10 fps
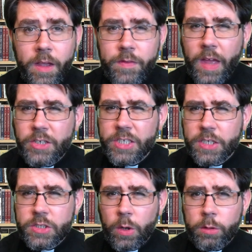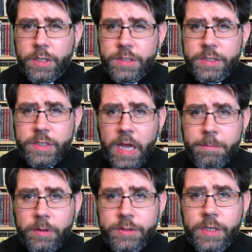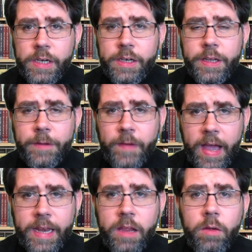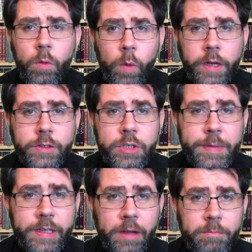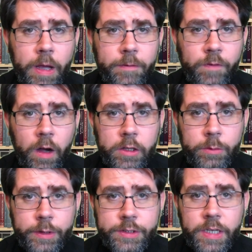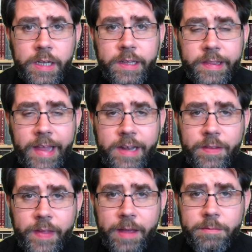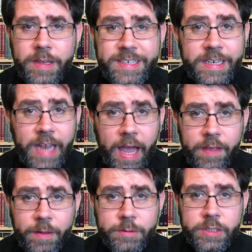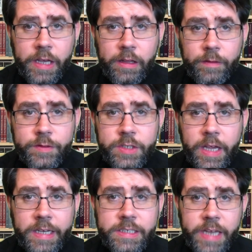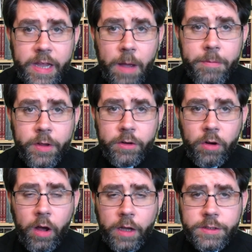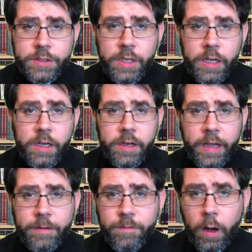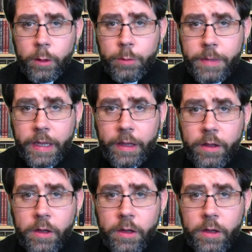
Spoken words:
Then Jesus told his disciples, "If any want to become my followers, let them deny themselves and take up their cross and follow me.